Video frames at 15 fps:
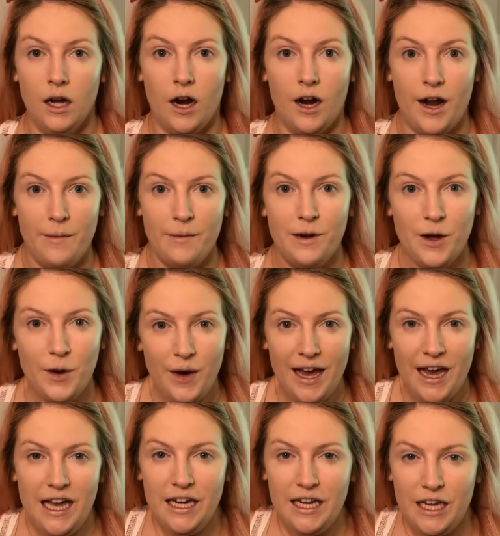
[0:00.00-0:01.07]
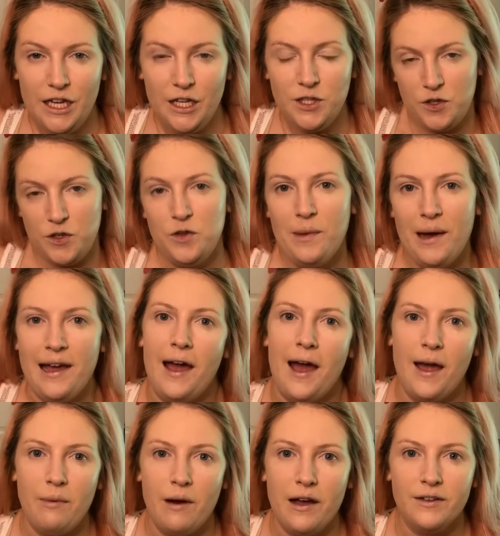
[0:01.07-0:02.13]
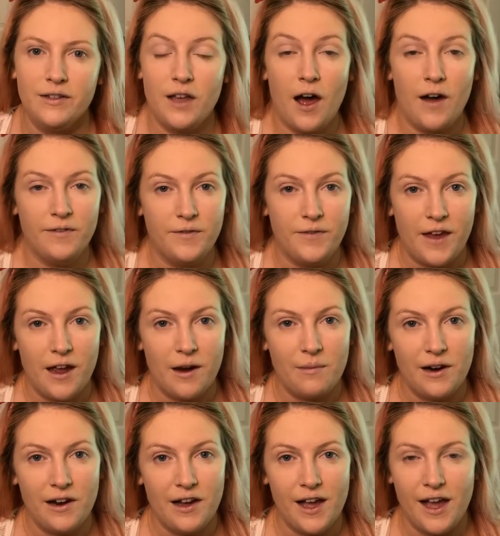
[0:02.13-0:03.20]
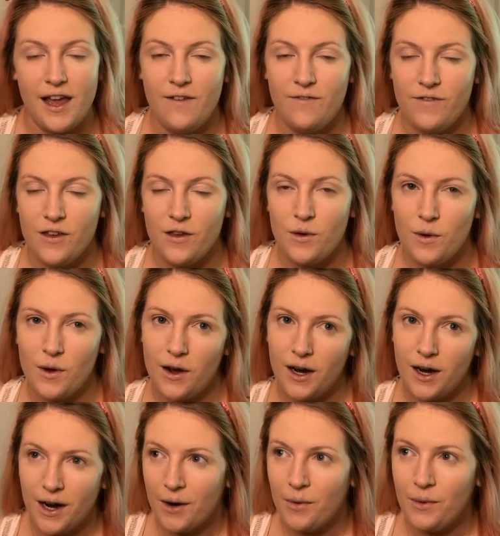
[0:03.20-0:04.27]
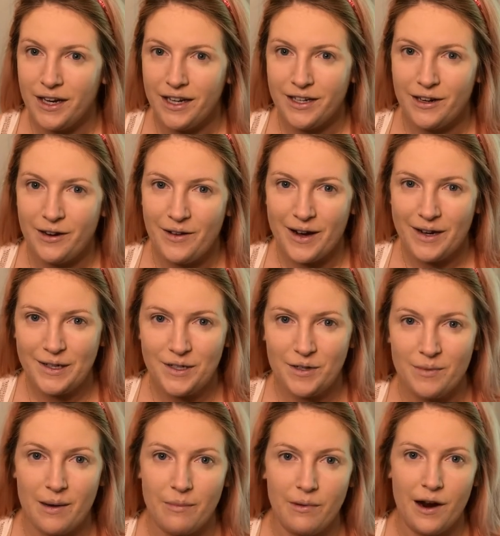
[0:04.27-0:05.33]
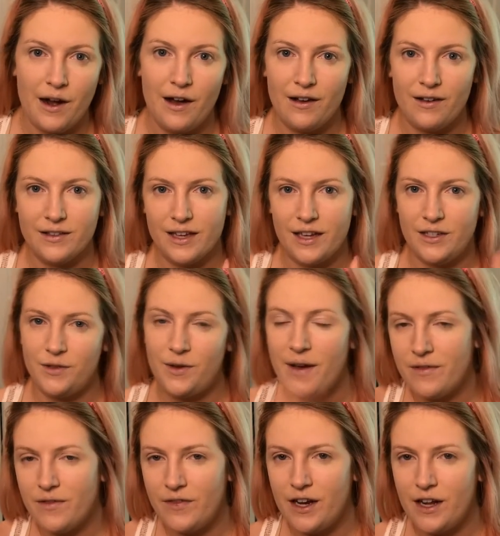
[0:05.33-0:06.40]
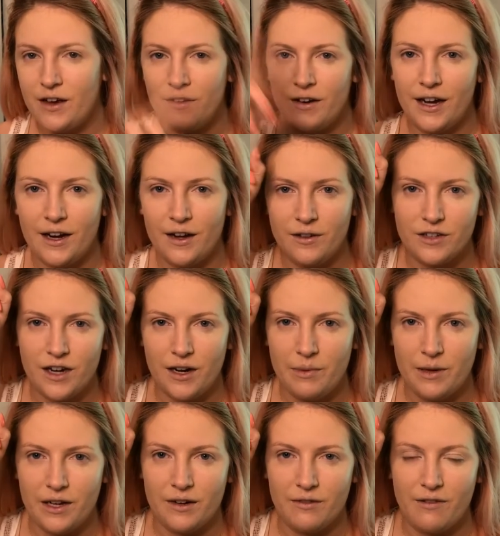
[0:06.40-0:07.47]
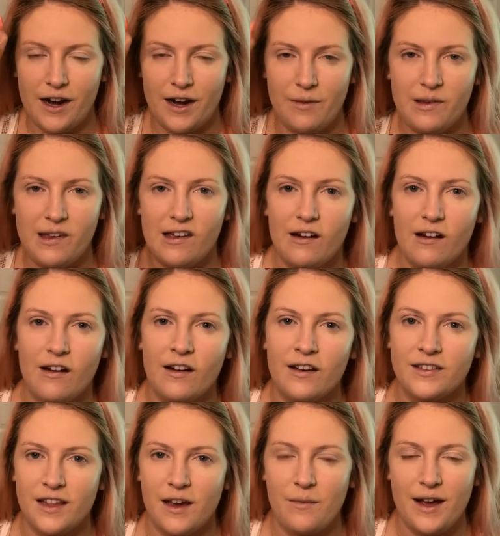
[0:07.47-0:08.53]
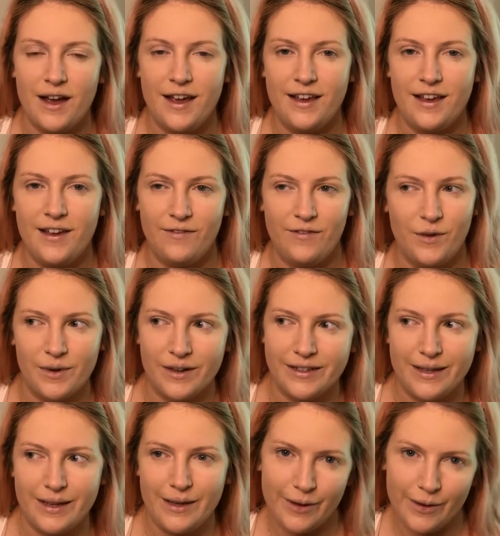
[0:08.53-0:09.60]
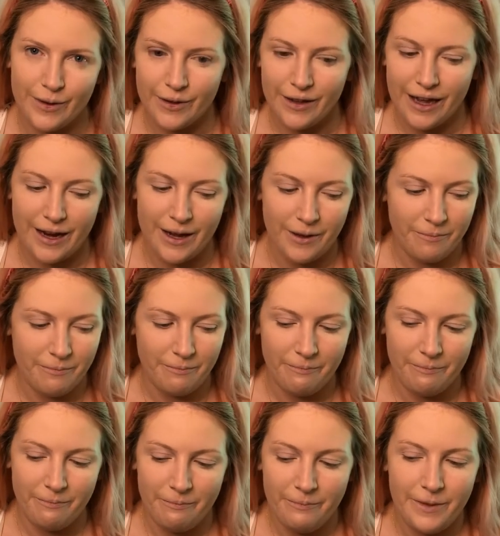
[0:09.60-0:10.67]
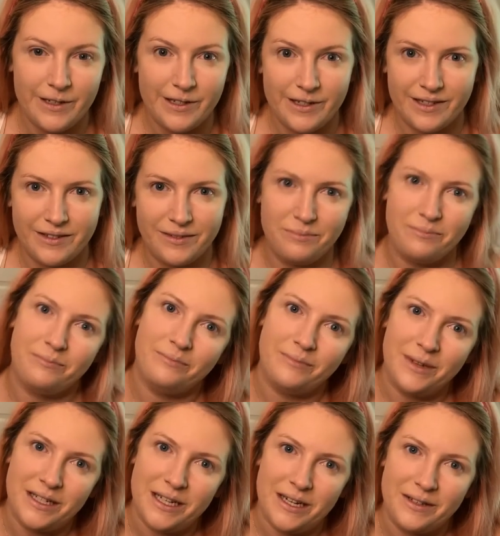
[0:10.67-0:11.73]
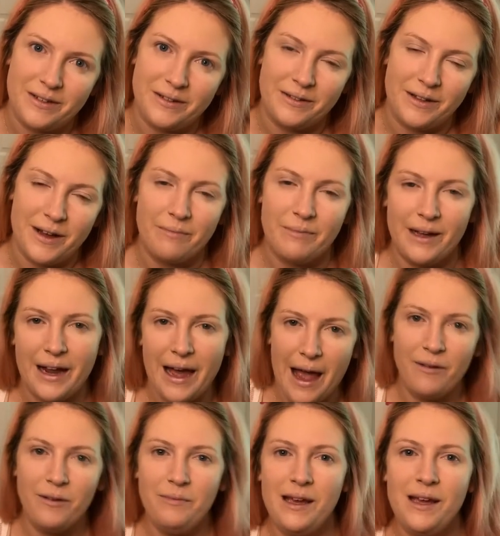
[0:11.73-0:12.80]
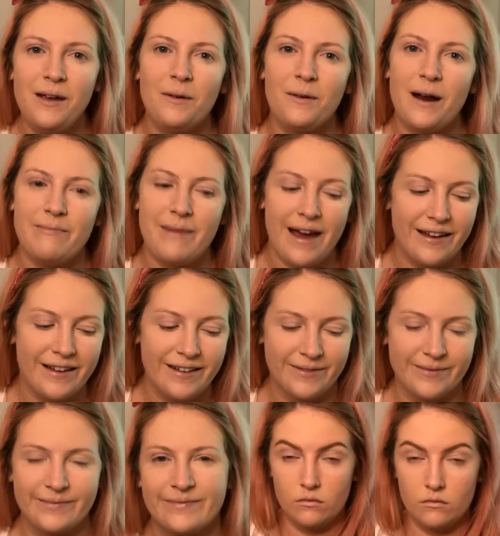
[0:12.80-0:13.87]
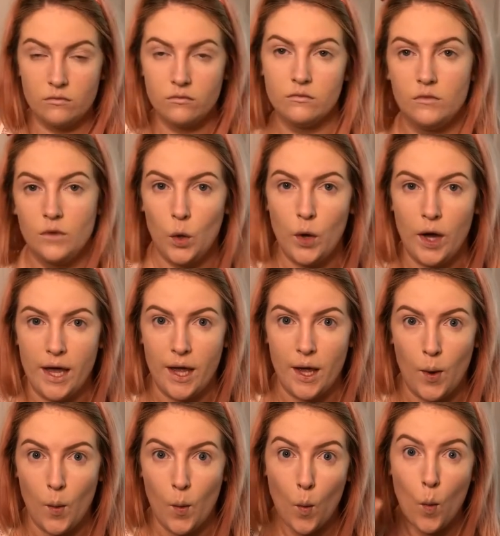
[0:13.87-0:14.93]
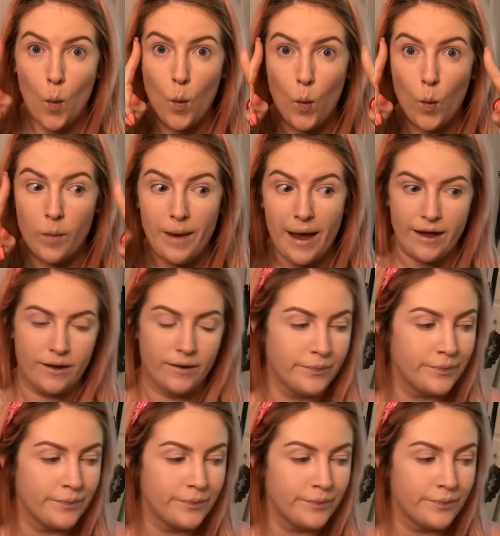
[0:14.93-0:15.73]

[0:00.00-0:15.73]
All right, I'm gonna go ahead and do my eyebrows off of camera. If you are wanting to know how I do my brows, I do have a video, and I'll try to put it right up here. So that way, if you wanna see, you can go look at it. It just, it takes too long, but I will be right back. Okay, we're back.